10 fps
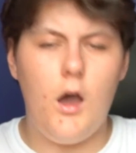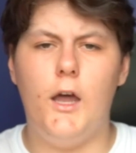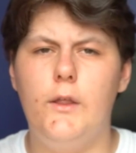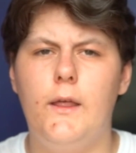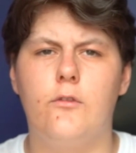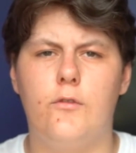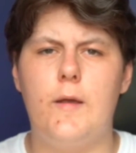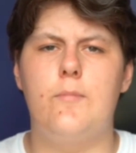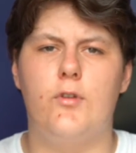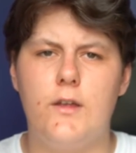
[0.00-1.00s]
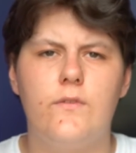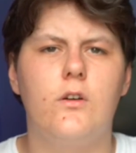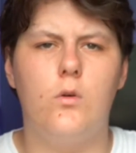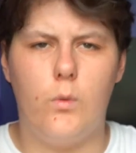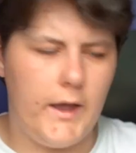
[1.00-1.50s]
I know that was very brief
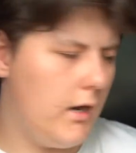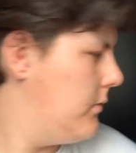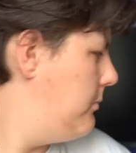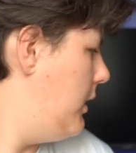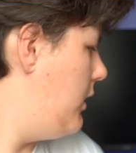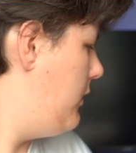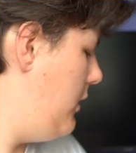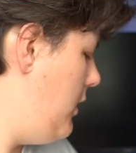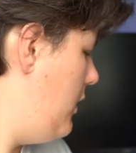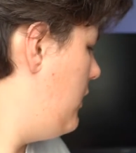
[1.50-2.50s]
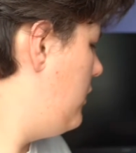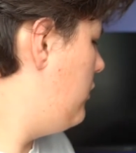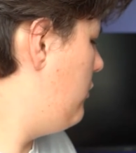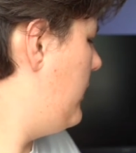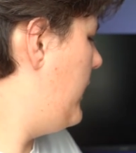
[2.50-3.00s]
and quick, but...
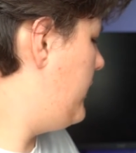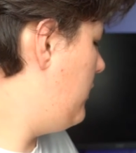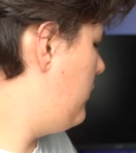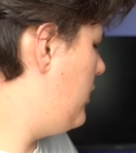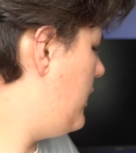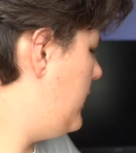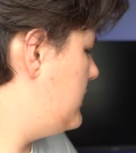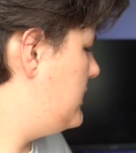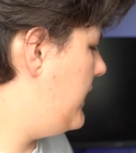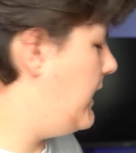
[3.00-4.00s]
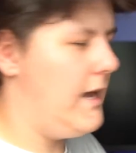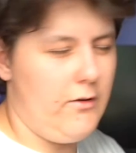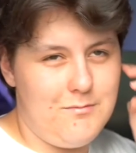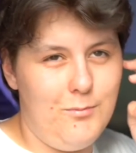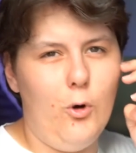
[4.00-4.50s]
Normally I don't want to like sit
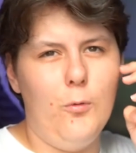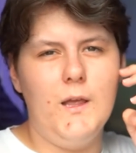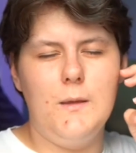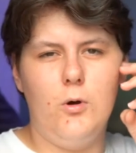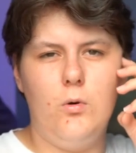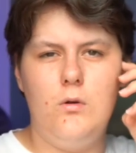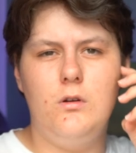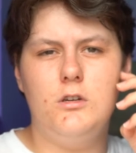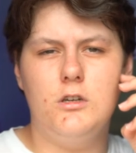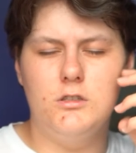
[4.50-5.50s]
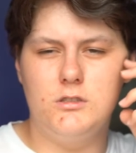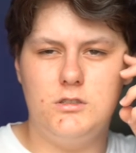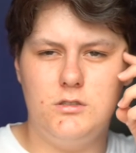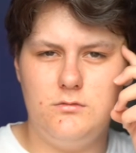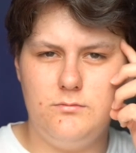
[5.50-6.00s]
here and bore people, because
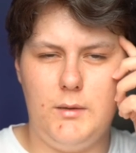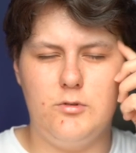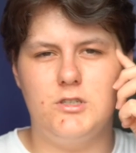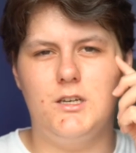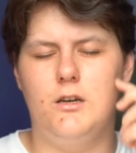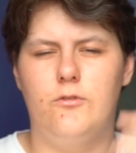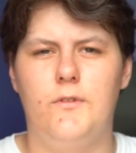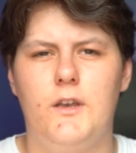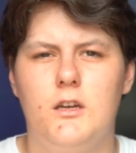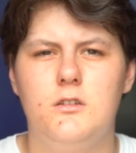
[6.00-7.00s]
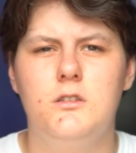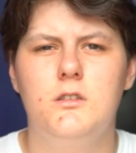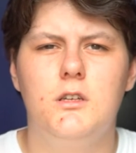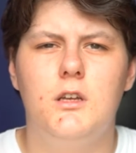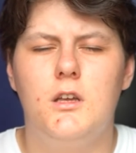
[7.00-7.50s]
people just click off the video,
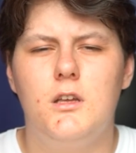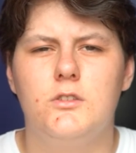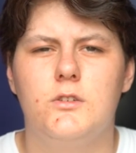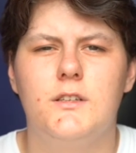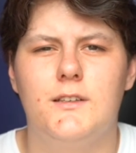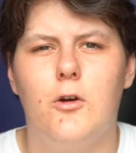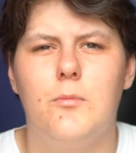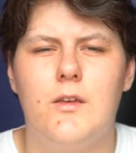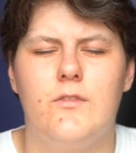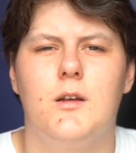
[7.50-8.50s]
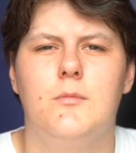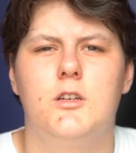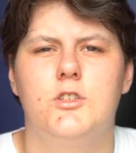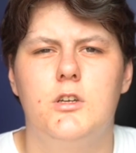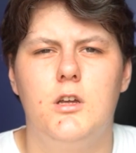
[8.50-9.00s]
so it doesn't help me very
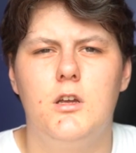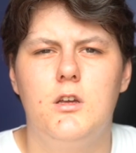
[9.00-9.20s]
much.